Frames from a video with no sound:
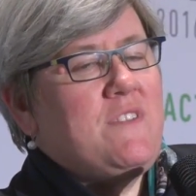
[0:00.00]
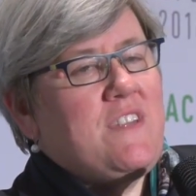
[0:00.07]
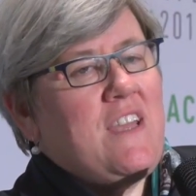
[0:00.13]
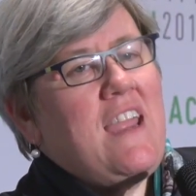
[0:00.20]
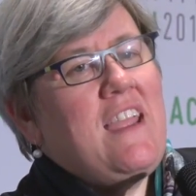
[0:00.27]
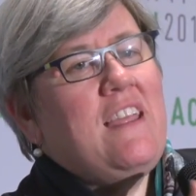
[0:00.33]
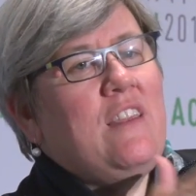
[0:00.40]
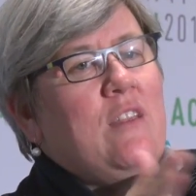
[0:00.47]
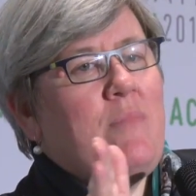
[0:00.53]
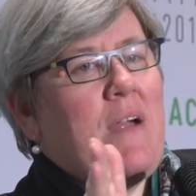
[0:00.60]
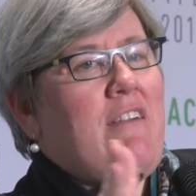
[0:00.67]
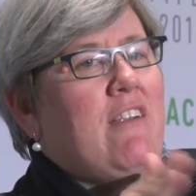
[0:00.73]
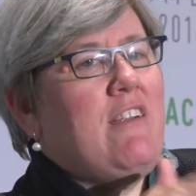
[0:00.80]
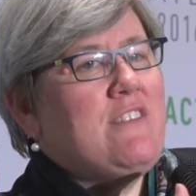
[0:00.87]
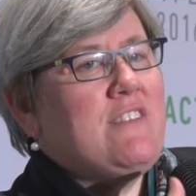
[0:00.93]
taking the
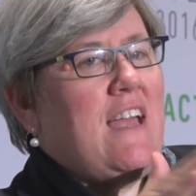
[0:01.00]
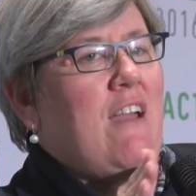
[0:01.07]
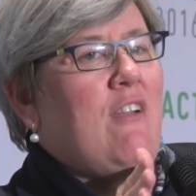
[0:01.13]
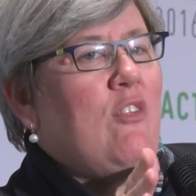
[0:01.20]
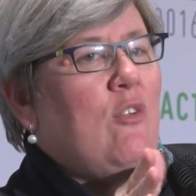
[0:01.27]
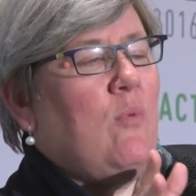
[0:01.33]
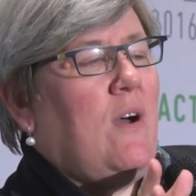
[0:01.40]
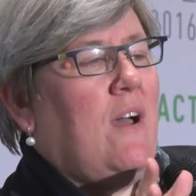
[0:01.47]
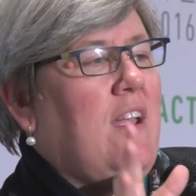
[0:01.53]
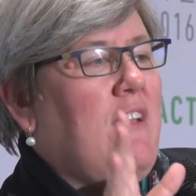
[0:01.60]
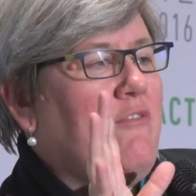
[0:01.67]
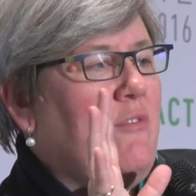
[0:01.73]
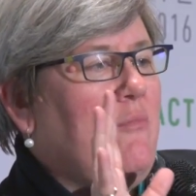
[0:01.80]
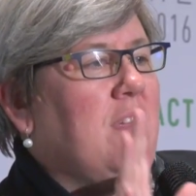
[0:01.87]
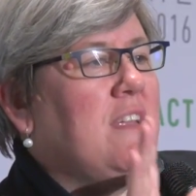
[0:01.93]
barriers out of the
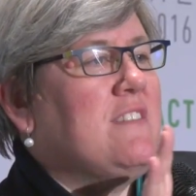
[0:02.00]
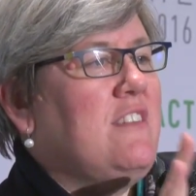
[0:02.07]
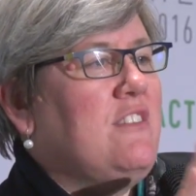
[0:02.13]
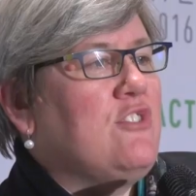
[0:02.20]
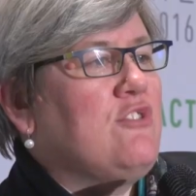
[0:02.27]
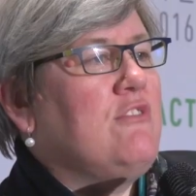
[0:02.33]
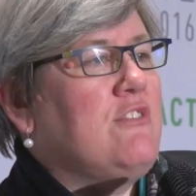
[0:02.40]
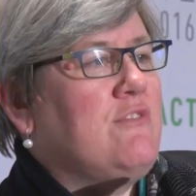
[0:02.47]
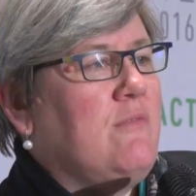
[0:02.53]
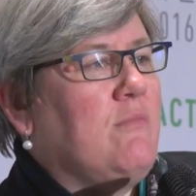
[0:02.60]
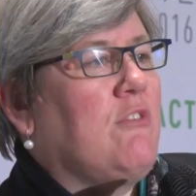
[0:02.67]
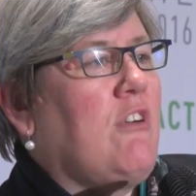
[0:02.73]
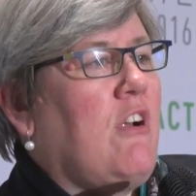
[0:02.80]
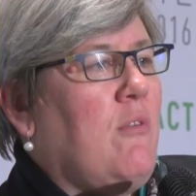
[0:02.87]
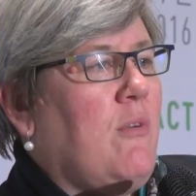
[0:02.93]
way from these industries
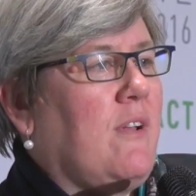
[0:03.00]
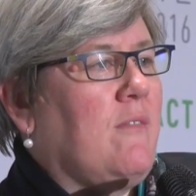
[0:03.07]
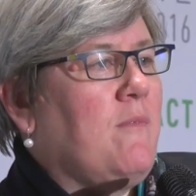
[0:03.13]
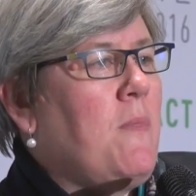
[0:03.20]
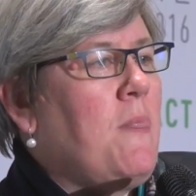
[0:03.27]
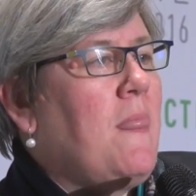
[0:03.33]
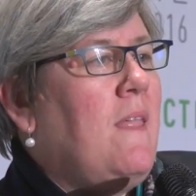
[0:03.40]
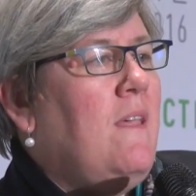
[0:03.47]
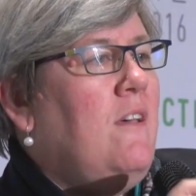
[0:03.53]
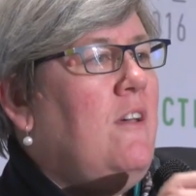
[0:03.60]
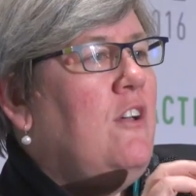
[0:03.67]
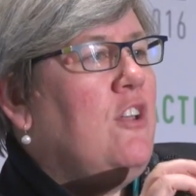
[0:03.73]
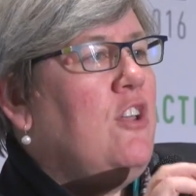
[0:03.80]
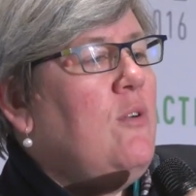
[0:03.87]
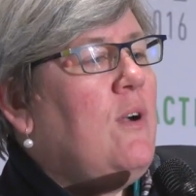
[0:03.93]
from growing.
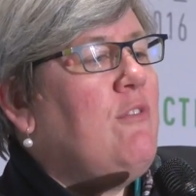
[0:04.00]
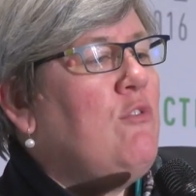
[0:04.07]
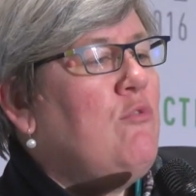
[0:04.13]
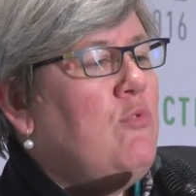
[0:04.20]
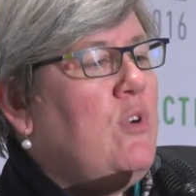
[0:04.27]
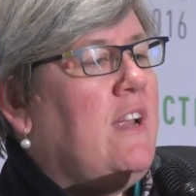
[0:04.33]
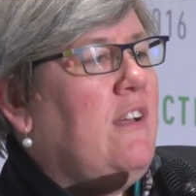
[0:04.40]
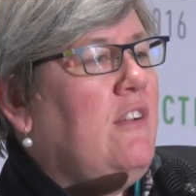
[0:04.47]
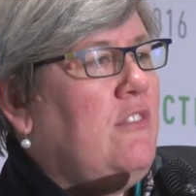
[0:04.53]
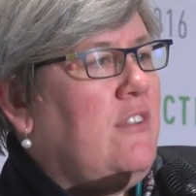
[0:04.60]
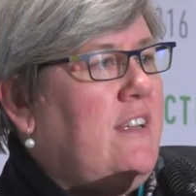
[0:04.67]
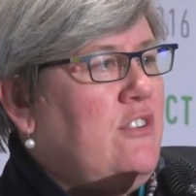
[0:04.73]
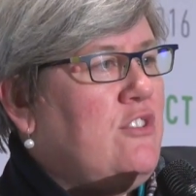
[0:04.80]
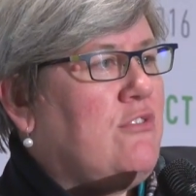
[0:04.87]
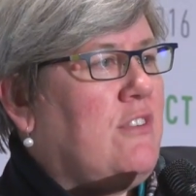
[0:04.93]
You have a real
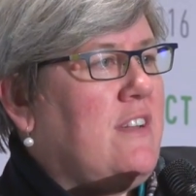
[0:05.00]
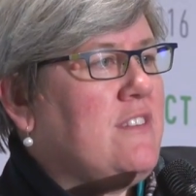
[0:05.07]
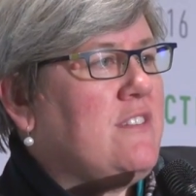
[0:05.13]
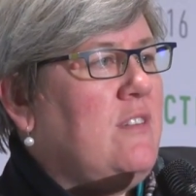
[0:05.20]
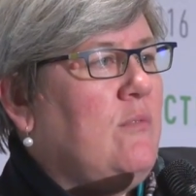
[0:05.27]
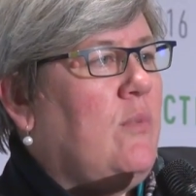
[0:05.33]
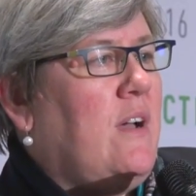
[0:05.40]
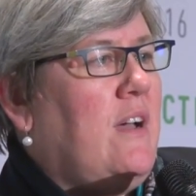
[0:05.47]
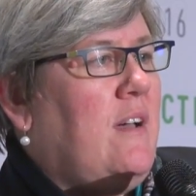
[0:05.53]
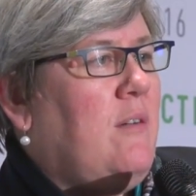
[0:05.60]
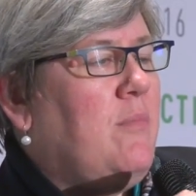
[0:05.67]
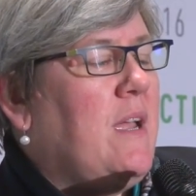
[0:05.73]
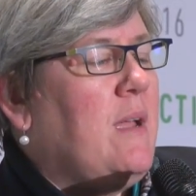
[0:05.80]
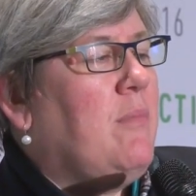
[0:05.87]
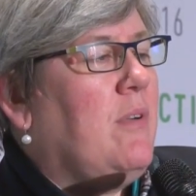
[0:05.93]
interest in
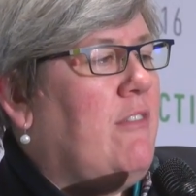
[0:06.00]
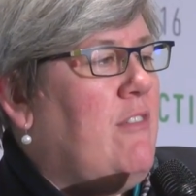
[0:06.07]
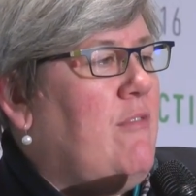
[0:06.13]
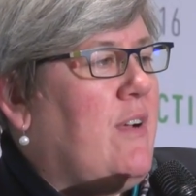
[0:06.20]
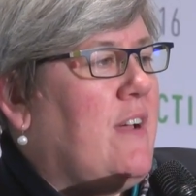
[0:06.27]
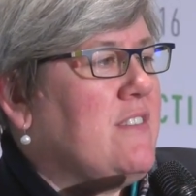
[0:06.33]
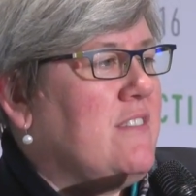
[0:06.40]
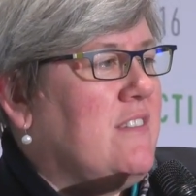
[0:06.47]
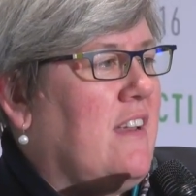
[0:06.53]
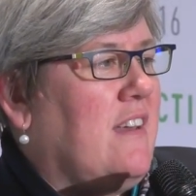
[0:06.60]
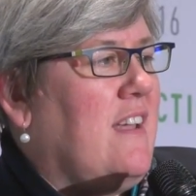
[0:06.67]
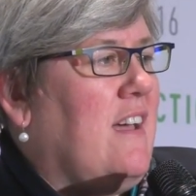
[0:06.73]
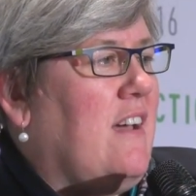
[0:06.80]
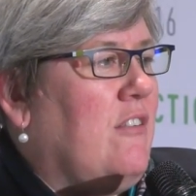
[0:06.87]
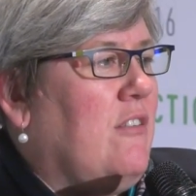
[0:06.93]
where people are
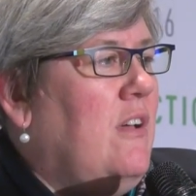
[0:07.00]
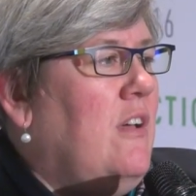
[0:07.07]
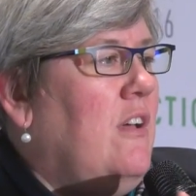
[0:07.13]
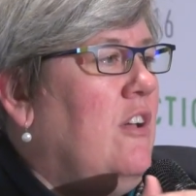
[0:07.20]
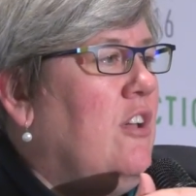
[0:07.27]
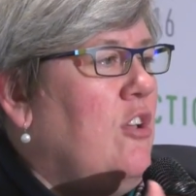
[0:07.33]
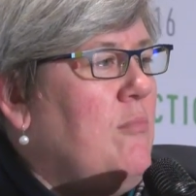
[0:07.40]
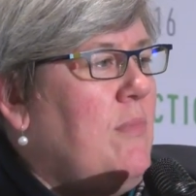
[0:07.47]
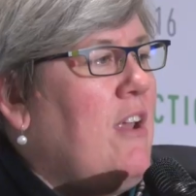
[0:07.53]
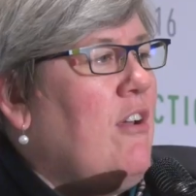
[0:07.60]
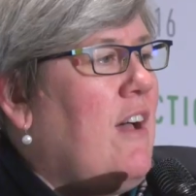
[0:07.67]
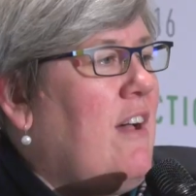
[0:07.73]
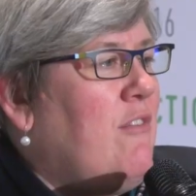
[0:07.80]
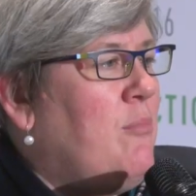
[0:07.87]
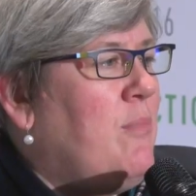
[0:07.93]
investing now. You may
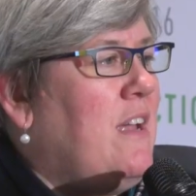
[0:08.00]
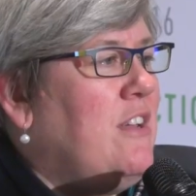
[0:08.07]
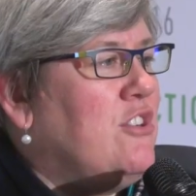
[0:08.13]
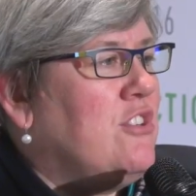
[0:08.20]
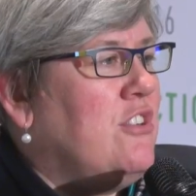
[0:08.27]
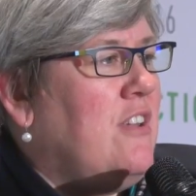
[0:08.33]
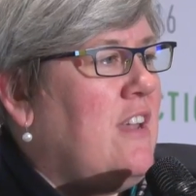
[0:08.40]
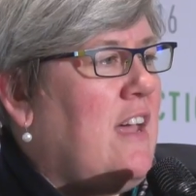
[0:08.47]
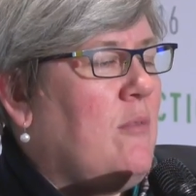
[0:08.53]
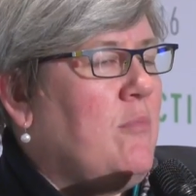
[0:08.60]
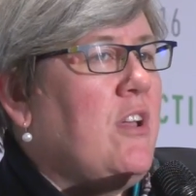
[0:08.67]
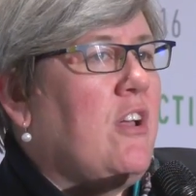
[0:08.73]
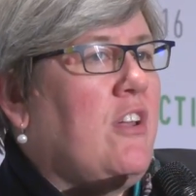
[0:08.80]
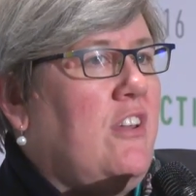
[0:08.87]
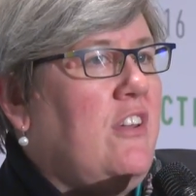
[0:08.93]
not have a pension now,
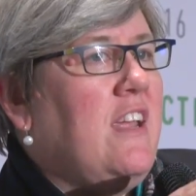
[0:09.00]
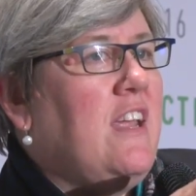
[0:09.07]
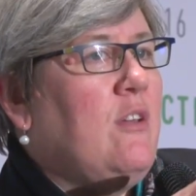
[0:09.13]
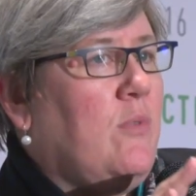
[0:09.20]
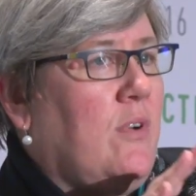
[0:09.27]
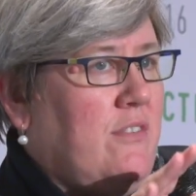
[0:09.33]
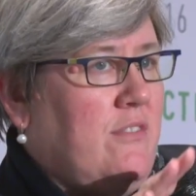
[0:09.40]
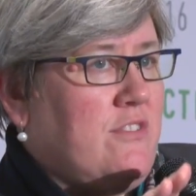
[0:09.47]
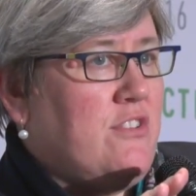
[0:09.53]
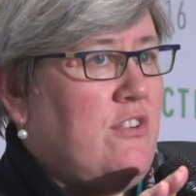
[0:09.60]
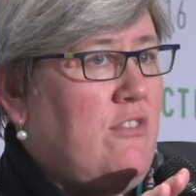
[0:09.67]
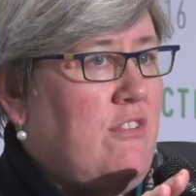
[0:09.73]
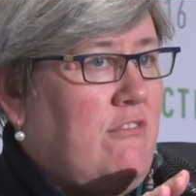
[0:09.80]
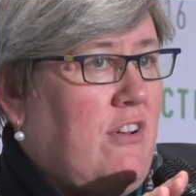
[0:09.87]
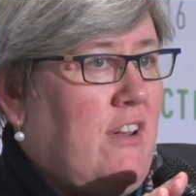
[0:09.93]
but you're going to need one
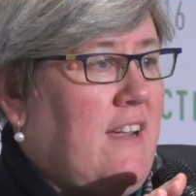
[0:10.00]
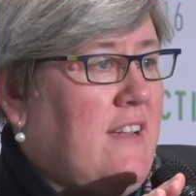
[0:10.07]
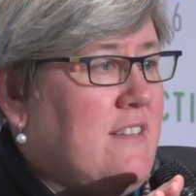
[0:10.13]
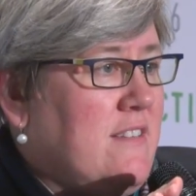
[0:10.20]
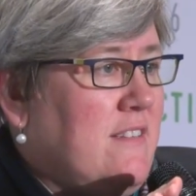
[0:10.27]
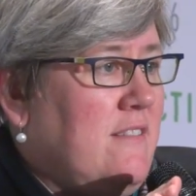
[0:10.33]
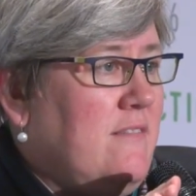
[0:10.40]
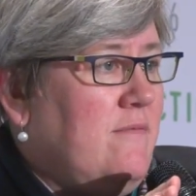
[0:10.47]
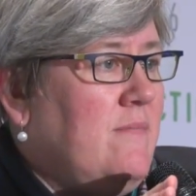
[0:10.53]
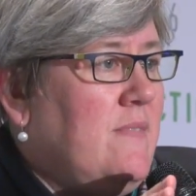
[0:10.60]
sooner or later.